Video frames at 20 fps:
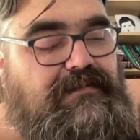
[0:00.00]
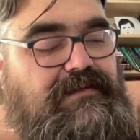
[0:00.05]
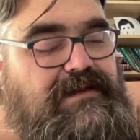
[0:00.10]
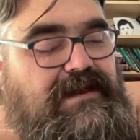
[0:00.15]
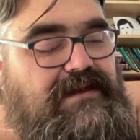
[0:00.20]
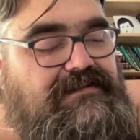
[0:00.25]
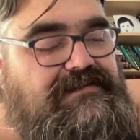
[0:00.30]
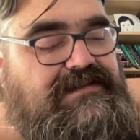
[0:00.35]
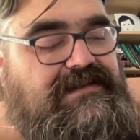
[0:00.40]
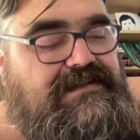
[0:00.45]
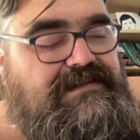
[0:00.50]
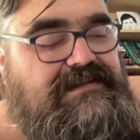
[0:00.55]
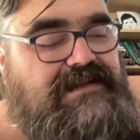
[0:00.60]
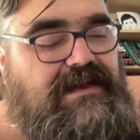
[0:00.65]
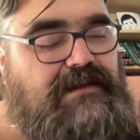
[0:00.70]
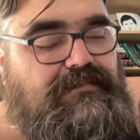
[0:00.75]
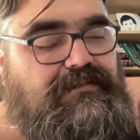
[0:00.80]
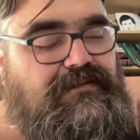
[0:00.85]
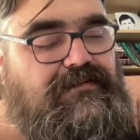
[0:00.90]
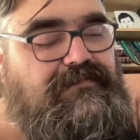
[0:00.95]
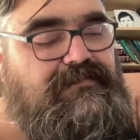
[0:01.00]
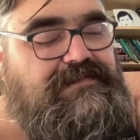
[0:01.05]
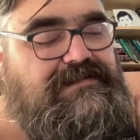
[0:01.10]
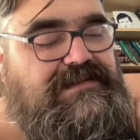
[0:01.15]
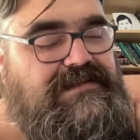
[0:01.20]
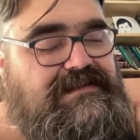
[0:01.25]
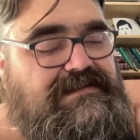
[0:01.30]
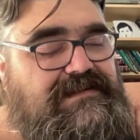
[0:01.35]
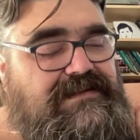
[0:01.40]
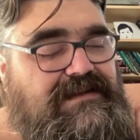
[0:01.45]
Bukowski Sampler from
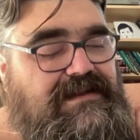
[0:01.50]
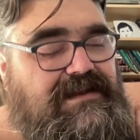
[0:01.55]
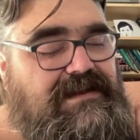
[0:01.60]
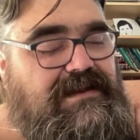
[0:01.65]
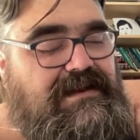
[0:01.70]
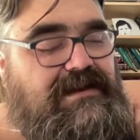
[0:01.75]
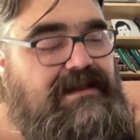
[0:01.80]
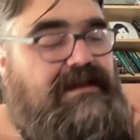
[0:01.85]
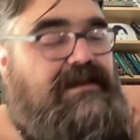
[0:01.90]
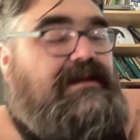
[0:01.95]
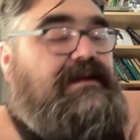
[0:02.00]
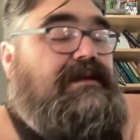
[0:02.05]
1969,